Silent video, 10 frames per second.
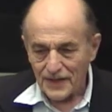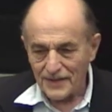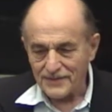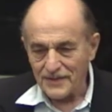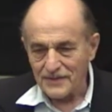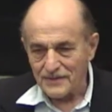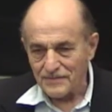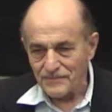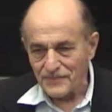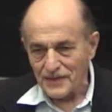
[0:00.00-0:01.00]
I
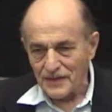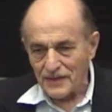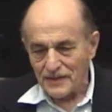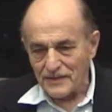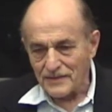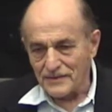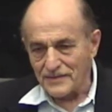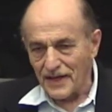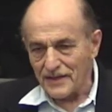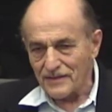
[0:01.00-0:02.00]
think
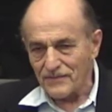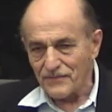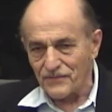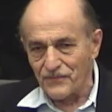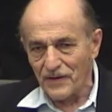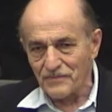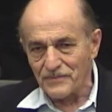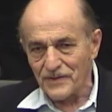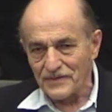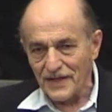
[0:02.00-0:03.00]
that
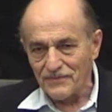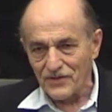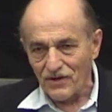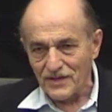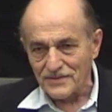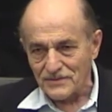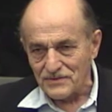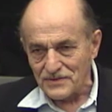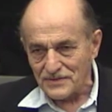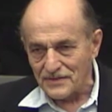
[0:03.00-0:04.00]
from David
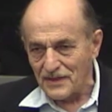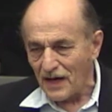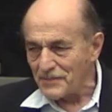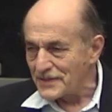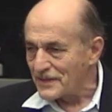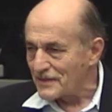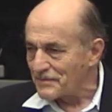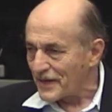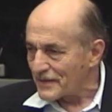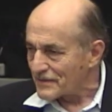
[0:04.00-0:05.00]
Orr's
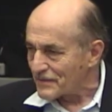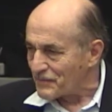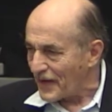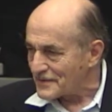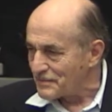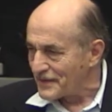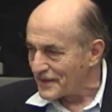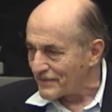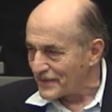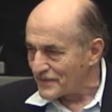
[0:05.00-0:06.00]
commentary about the
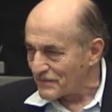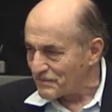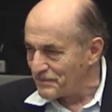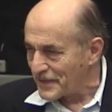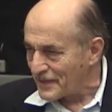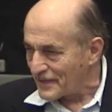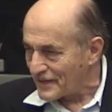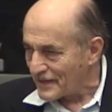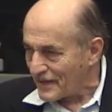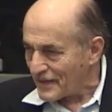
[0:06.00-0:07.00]
possibility of a big